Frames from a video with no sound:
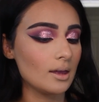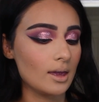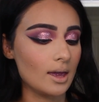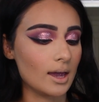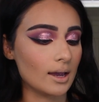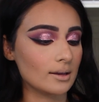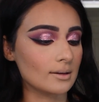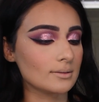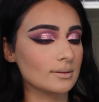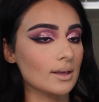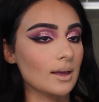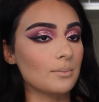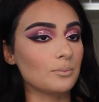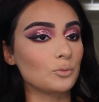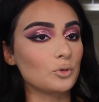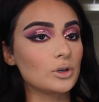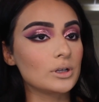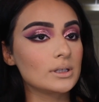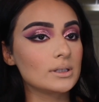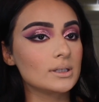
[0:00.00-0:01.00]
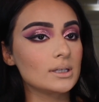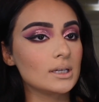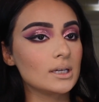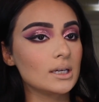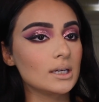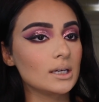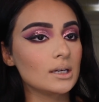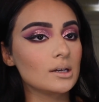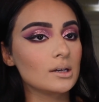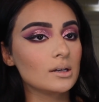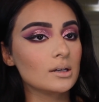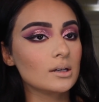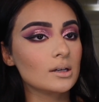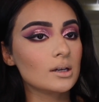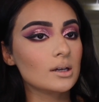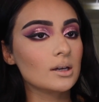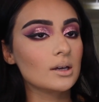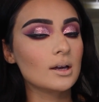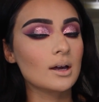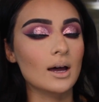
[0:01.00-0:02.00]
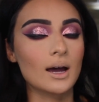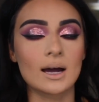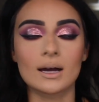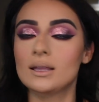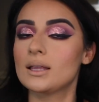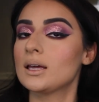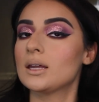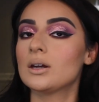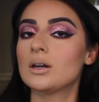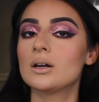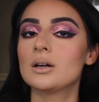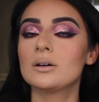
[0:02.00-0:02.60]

Beverly Hills highlighter.